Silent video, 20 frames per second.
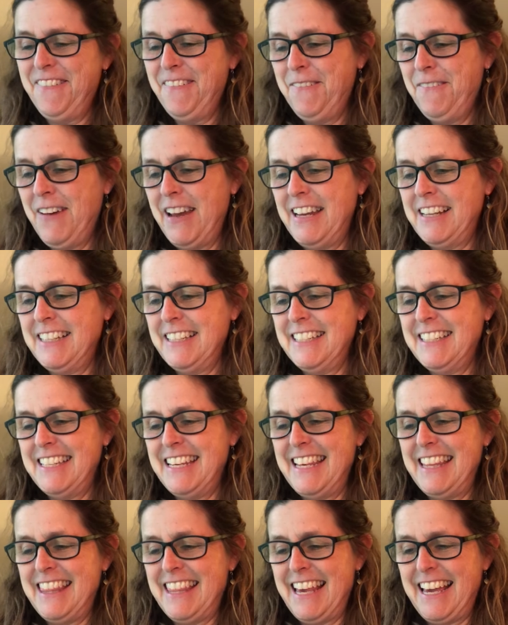way to
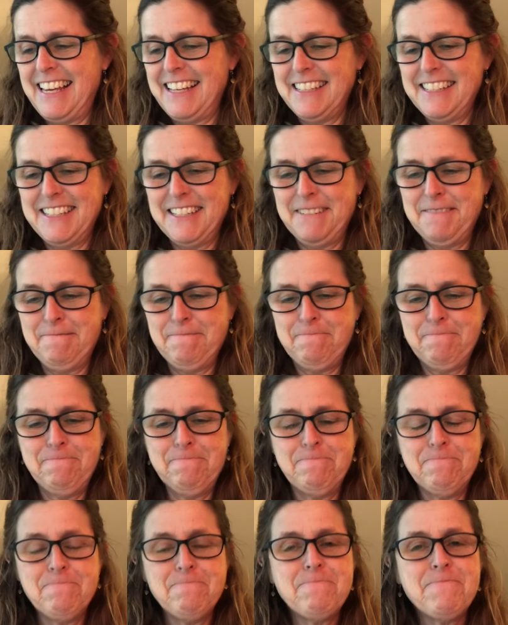see things.
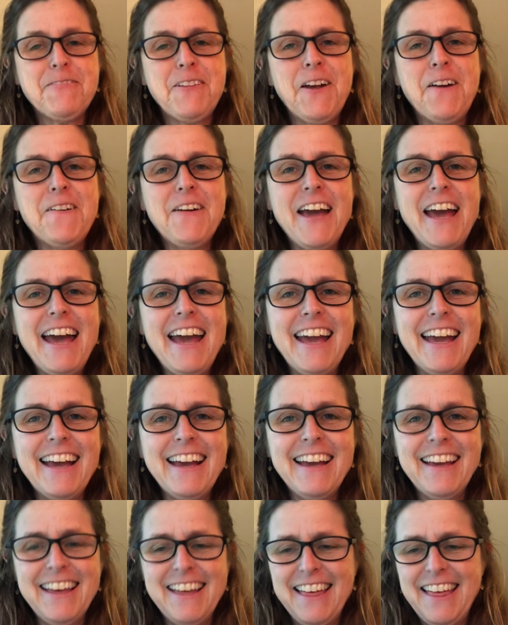Okay,
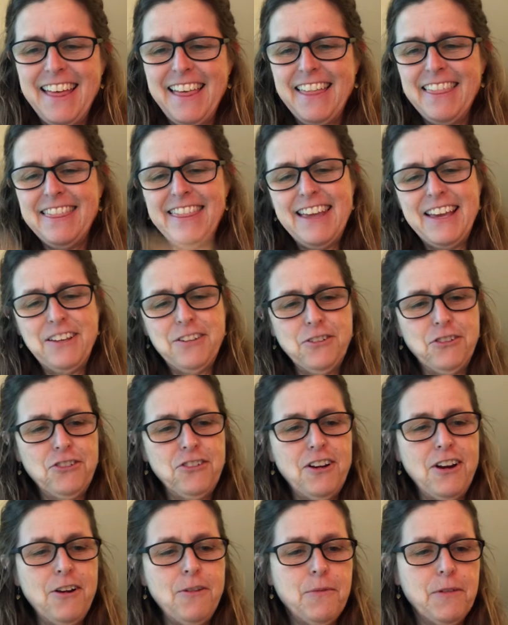thanks for
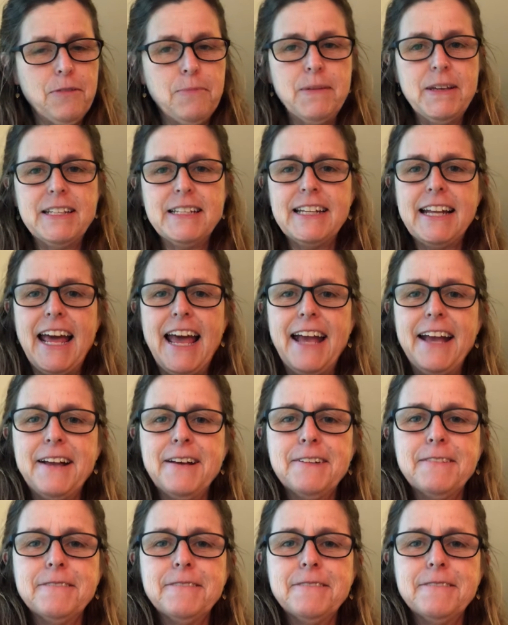sharing with me today.